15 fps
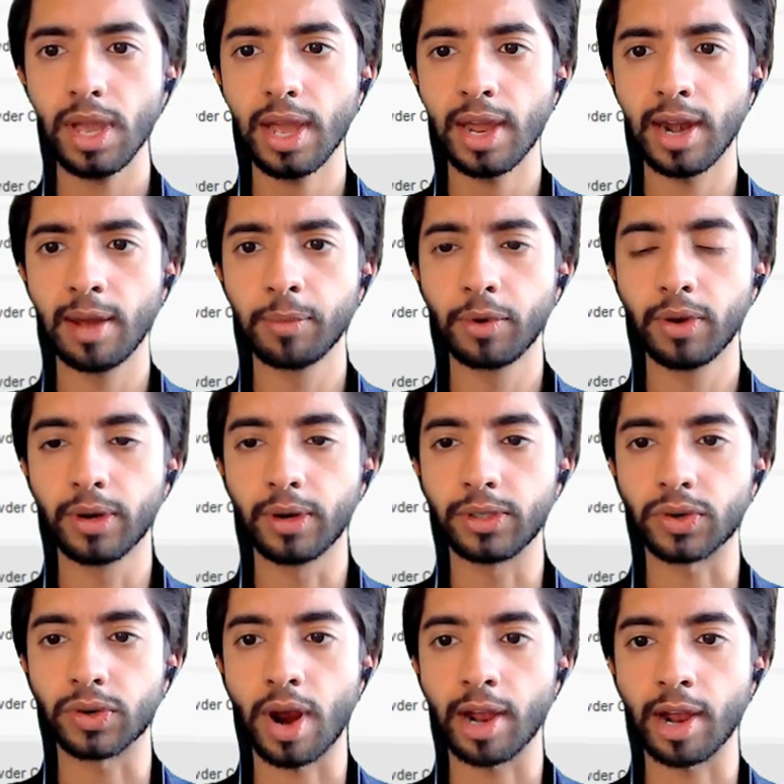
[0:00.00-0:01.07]
and I'm going to
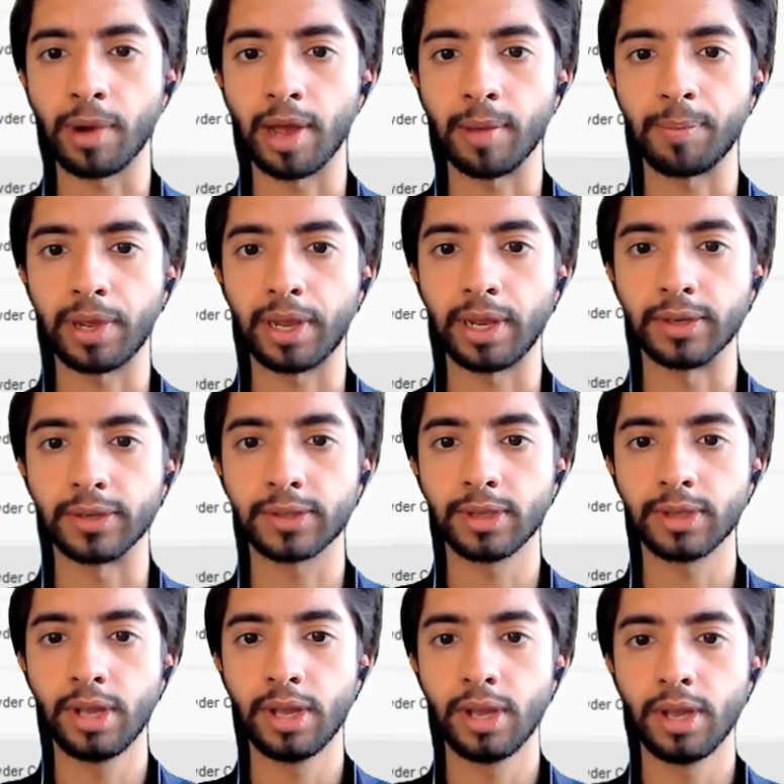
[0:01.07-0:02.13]
drag my paint
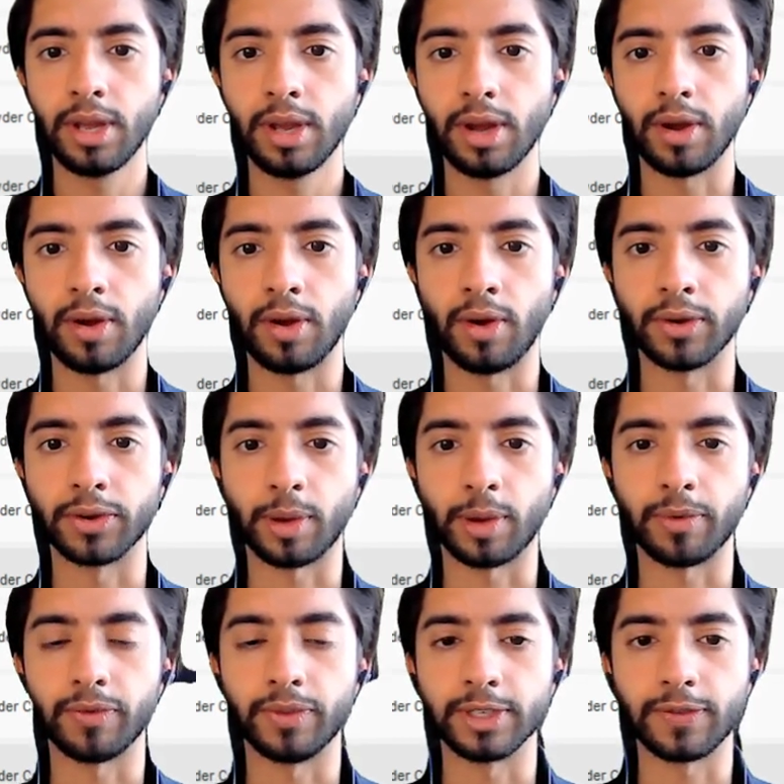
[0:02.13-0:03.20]
on
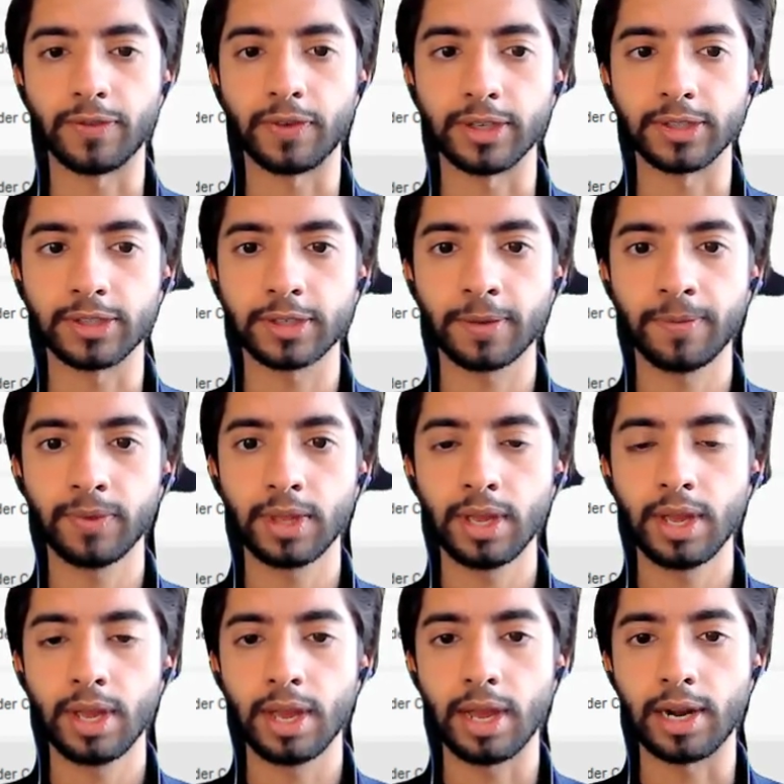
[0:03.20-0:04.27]
top of this face.
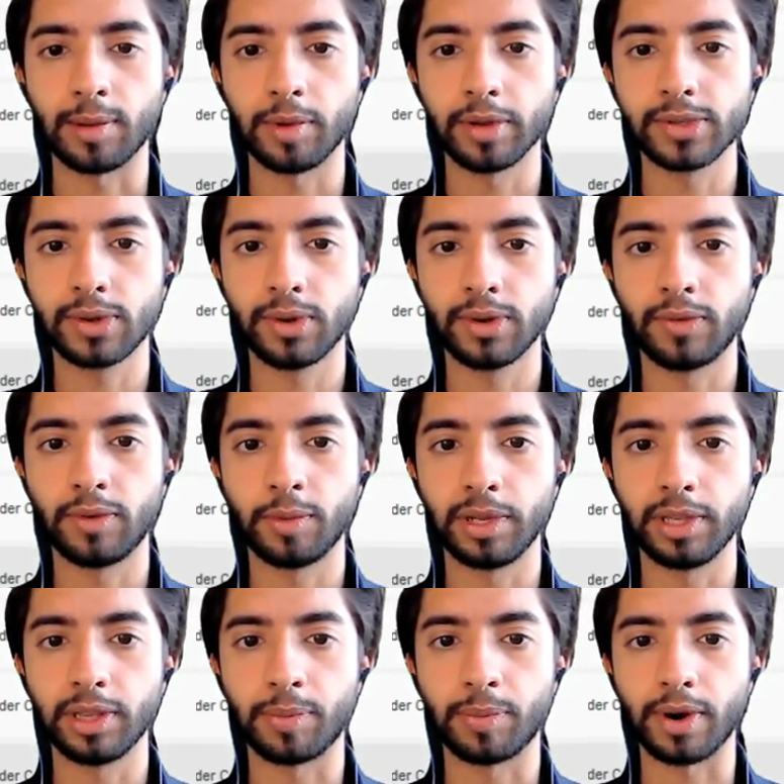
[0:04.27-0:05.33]
And I'm also going to
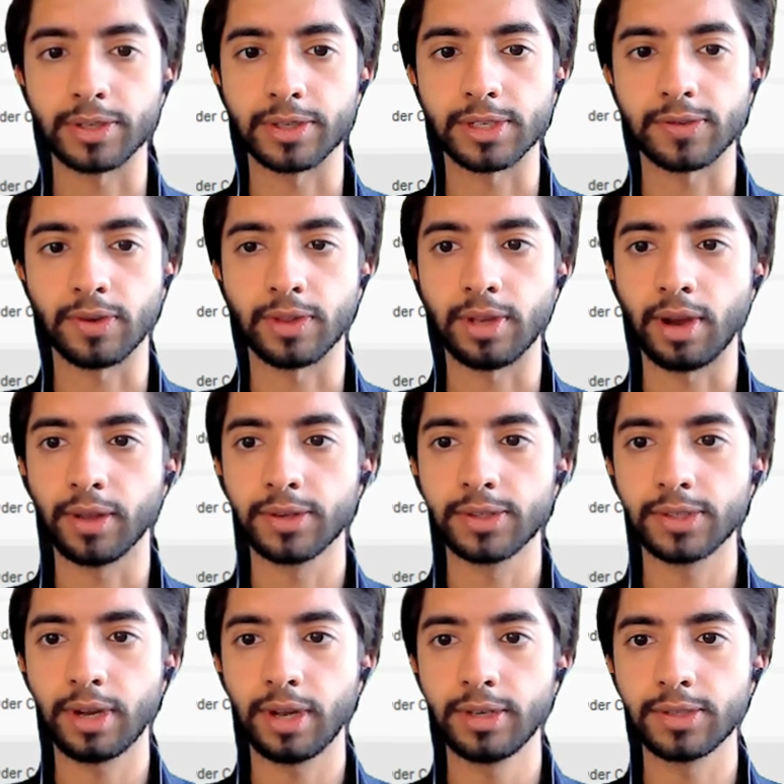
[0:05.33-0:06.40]
repeat the process for the other
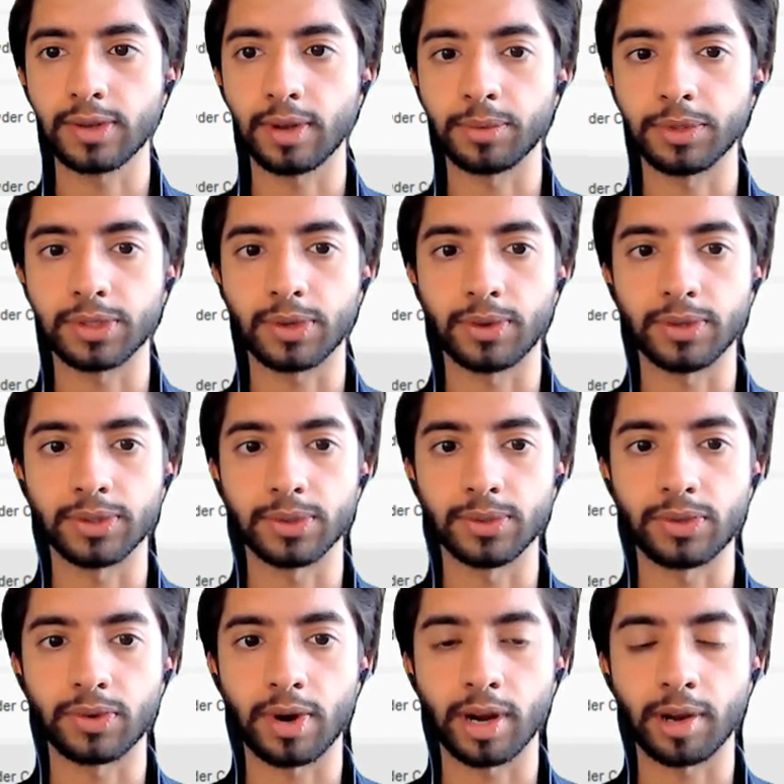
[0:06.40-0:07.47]
side. So I'm just going to
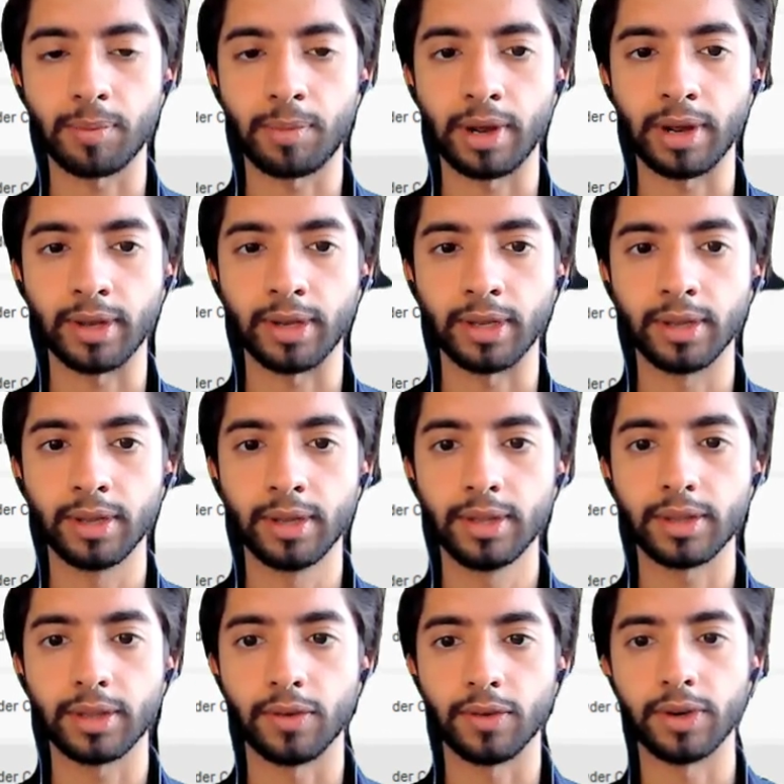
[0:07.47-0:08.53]
drag my
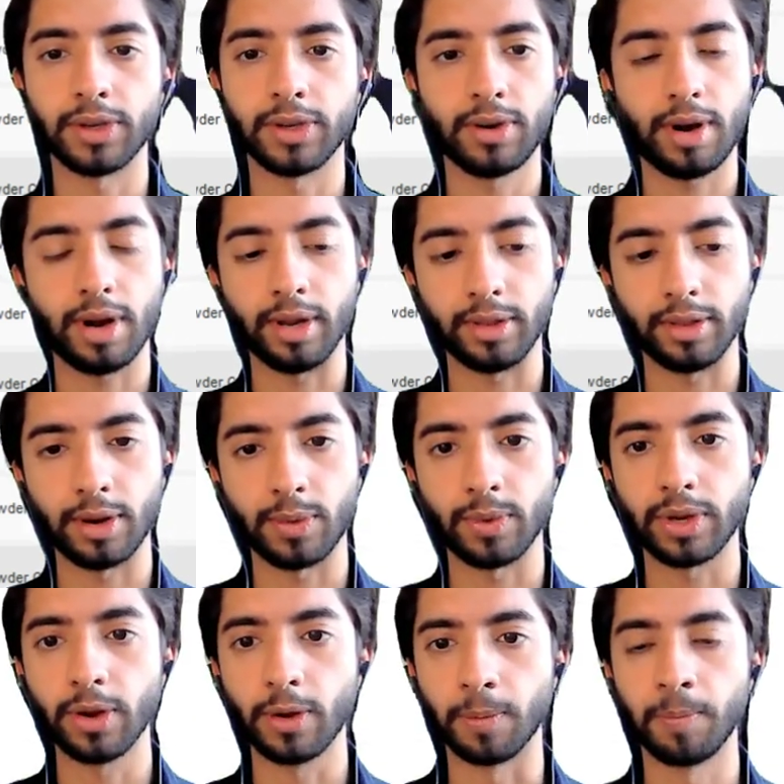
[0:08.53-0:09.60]
thing over here, and there
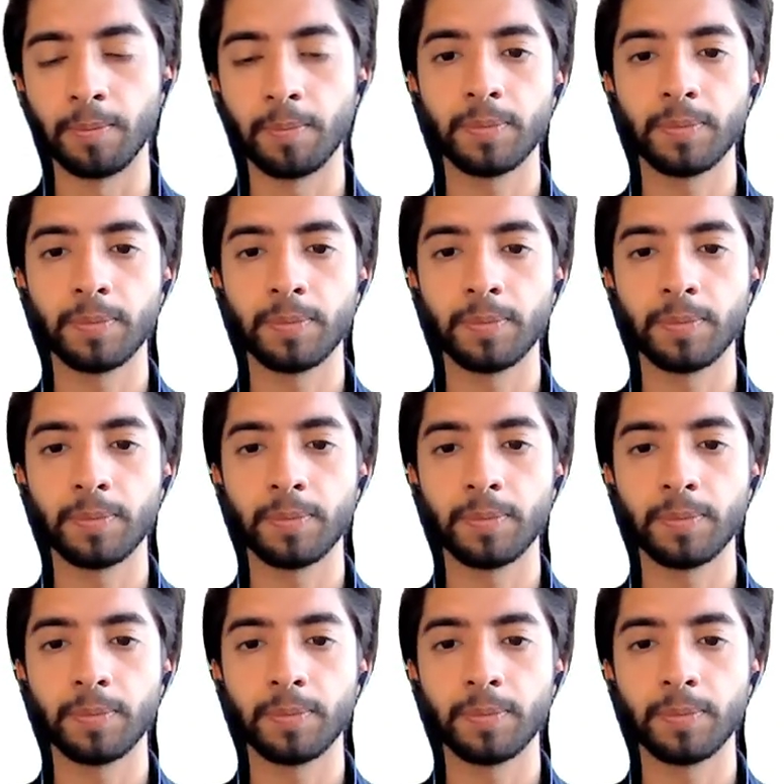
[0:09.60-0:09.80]
we go.